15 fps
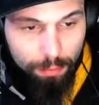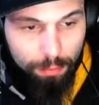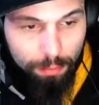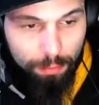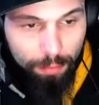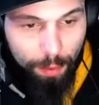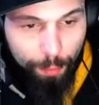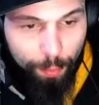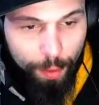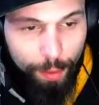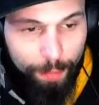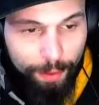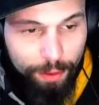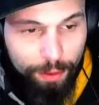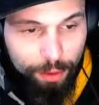They pretty
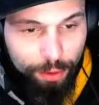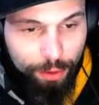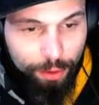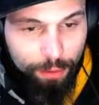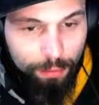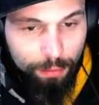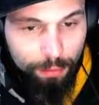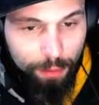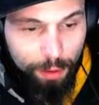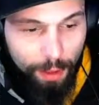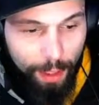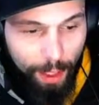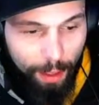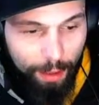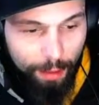much
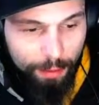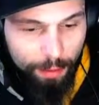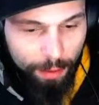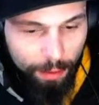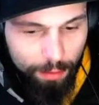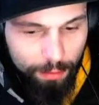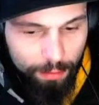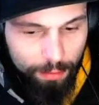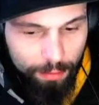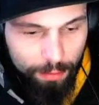can't get turns.